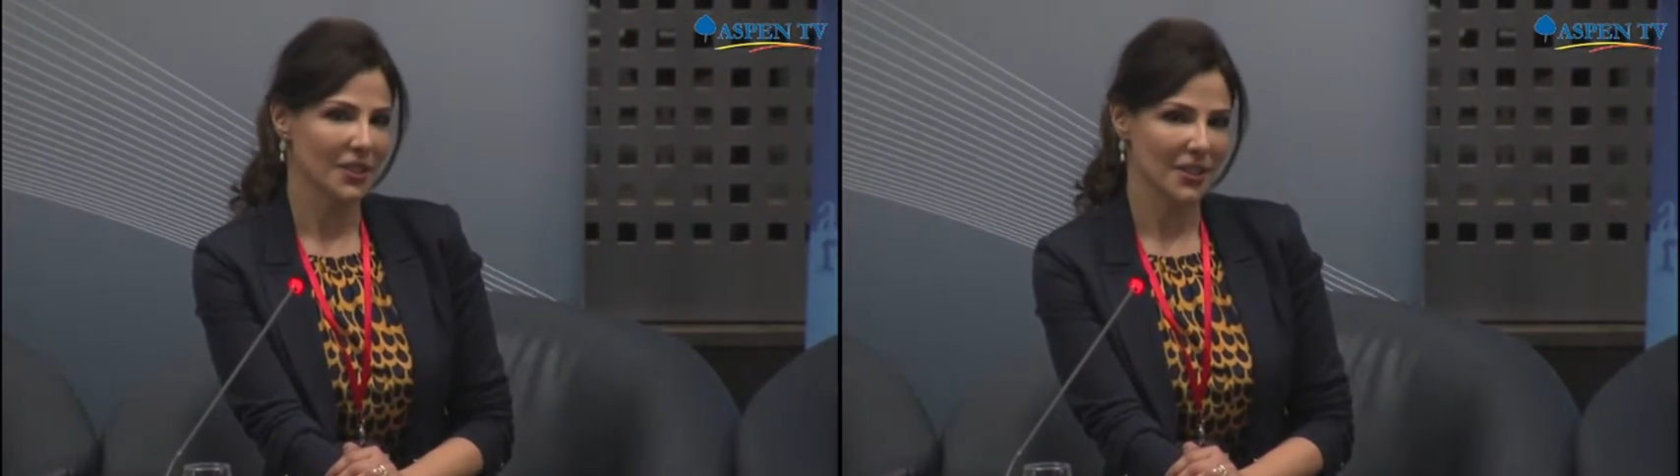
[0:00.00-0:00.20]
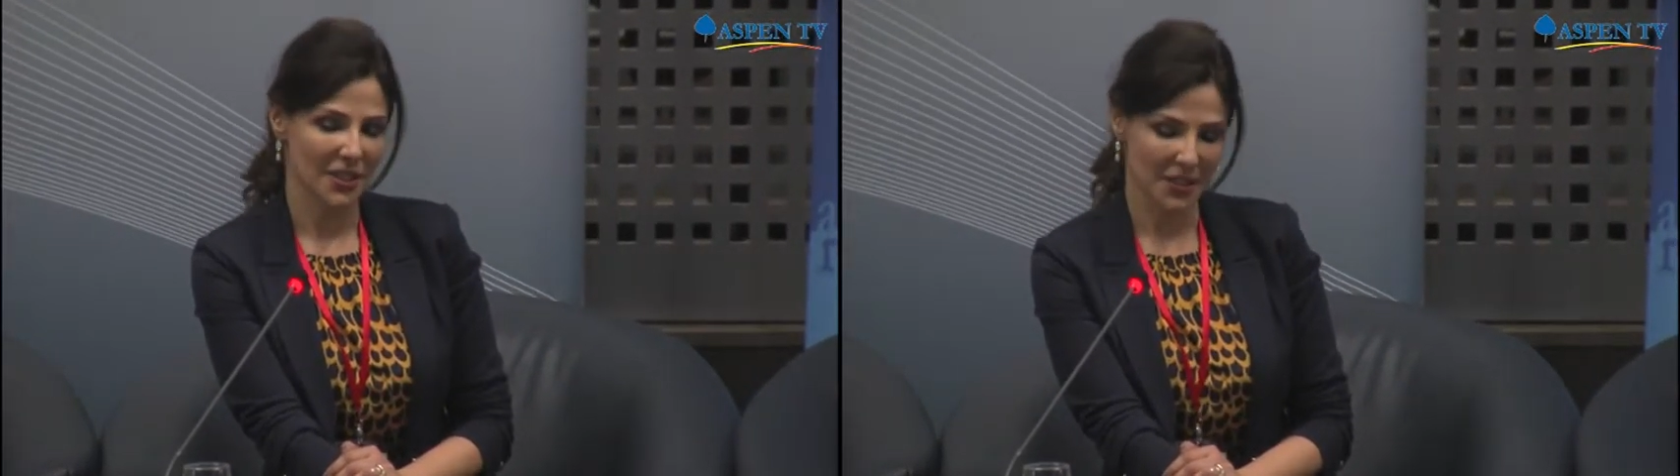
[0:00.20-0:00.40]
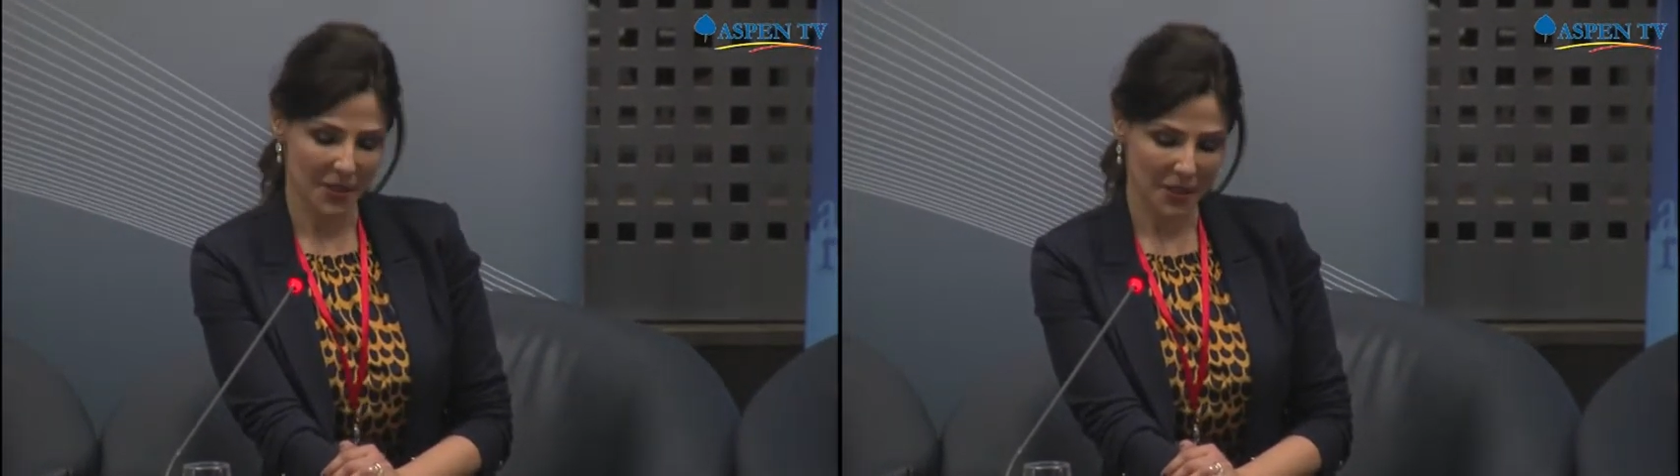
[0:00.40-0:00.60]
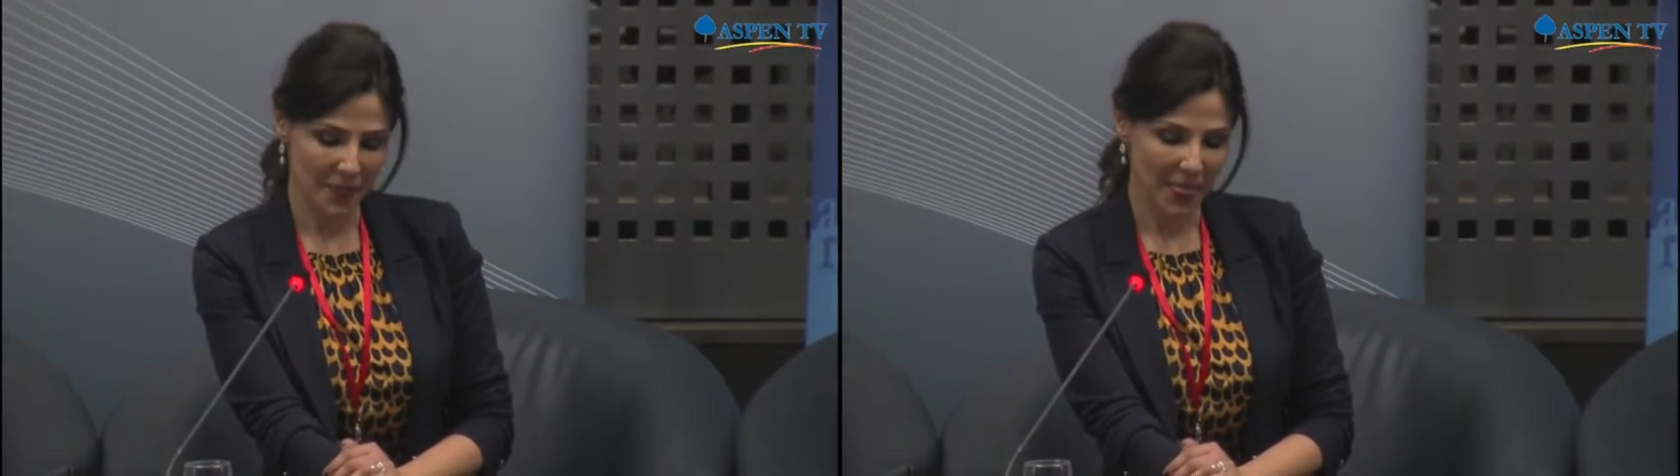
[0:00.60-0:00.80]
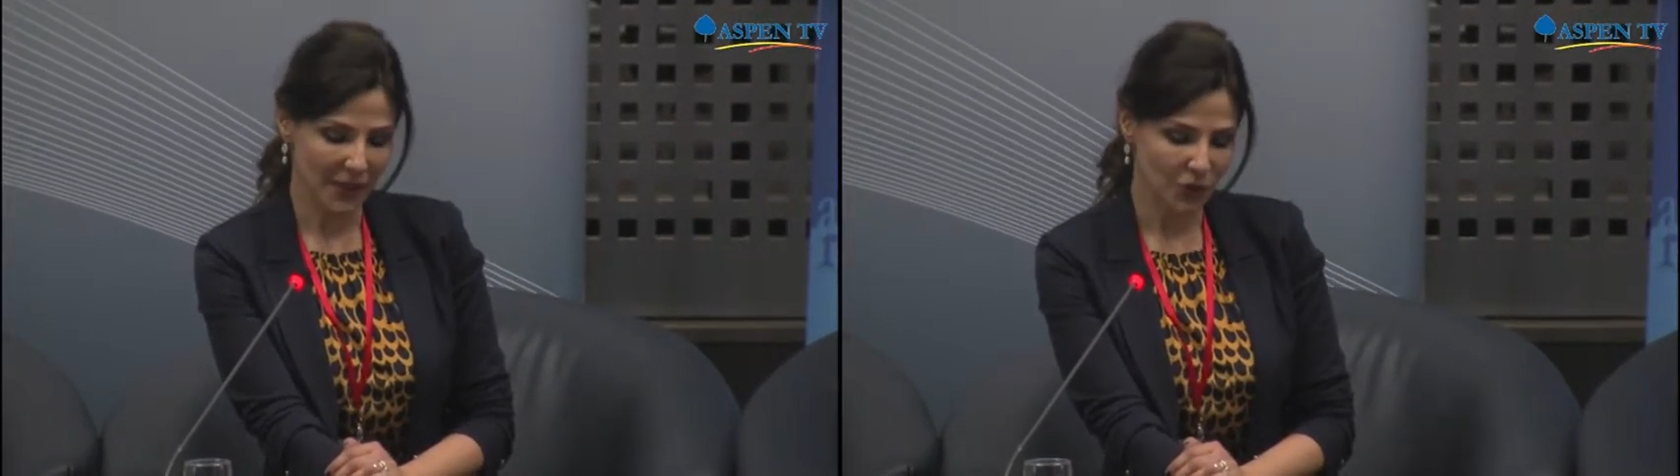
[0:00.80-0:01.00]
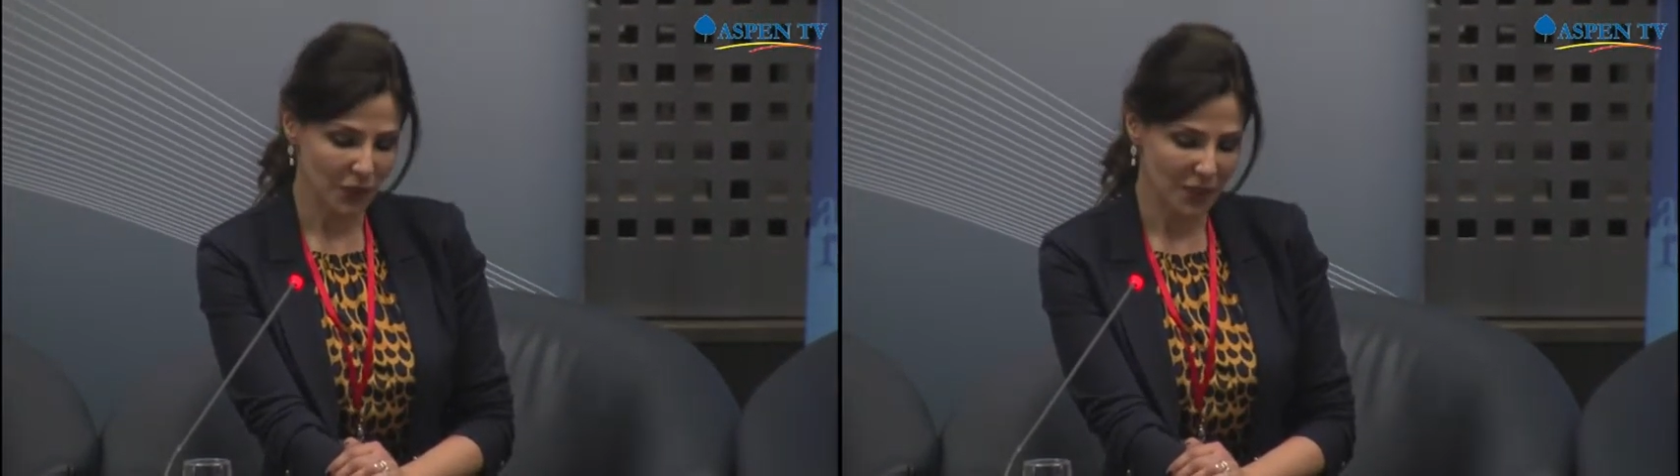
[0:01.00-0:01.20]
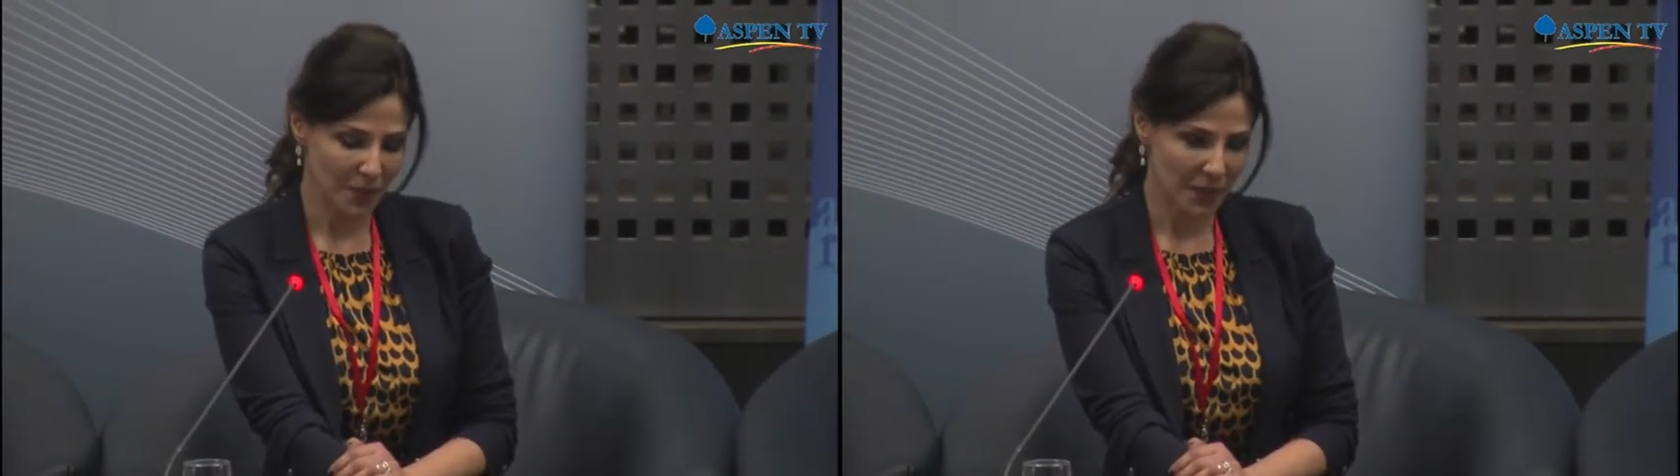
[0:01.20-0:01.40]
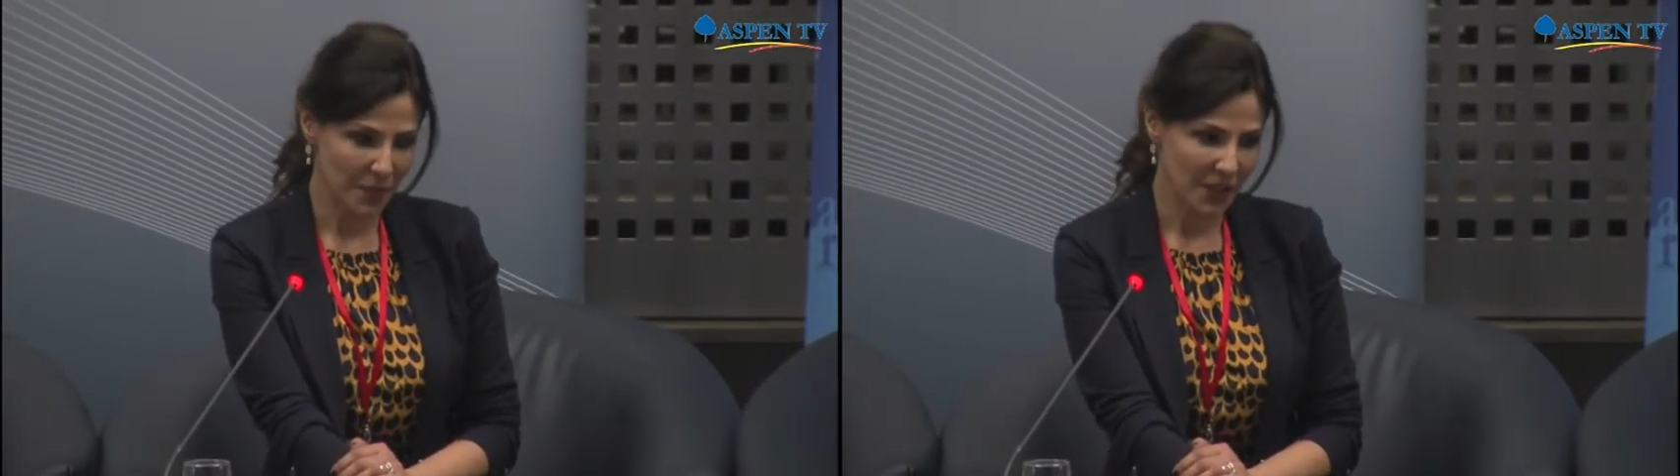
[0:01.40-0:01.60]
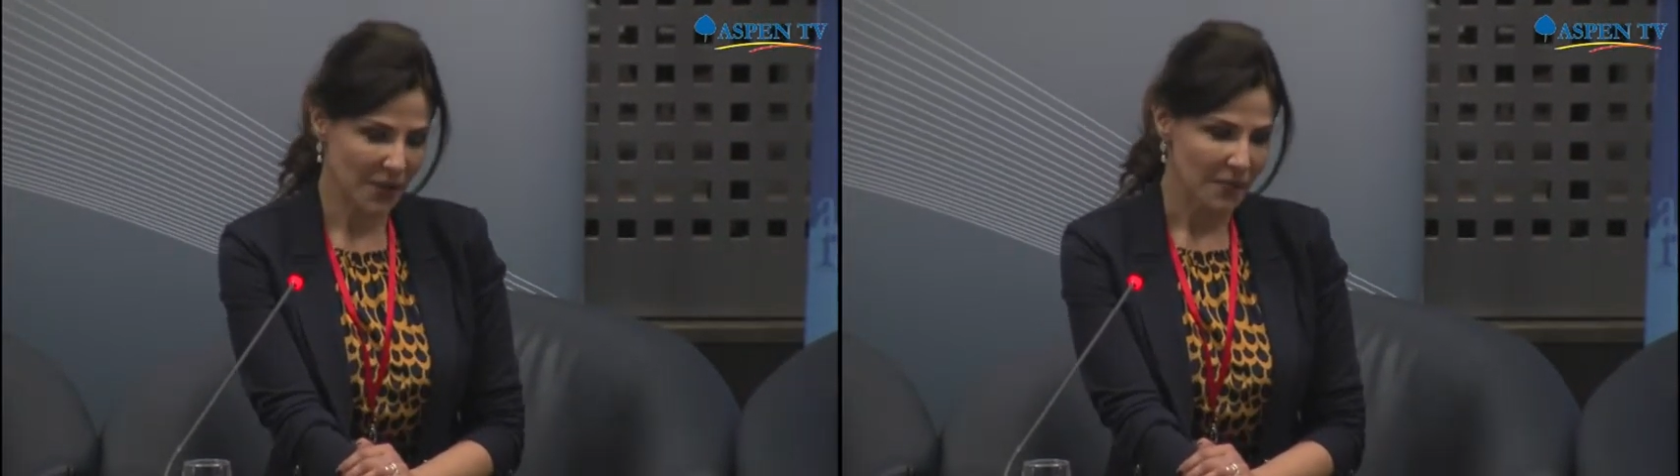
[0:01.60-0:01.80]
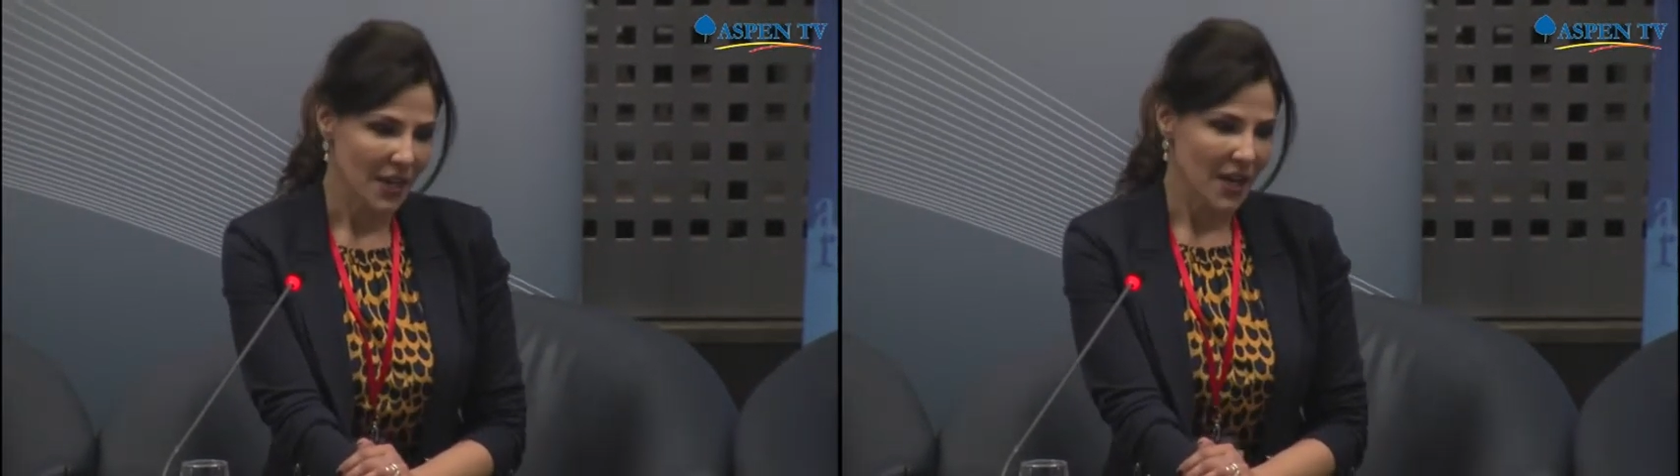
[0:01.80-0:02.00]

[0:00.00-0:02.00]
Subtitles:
the people.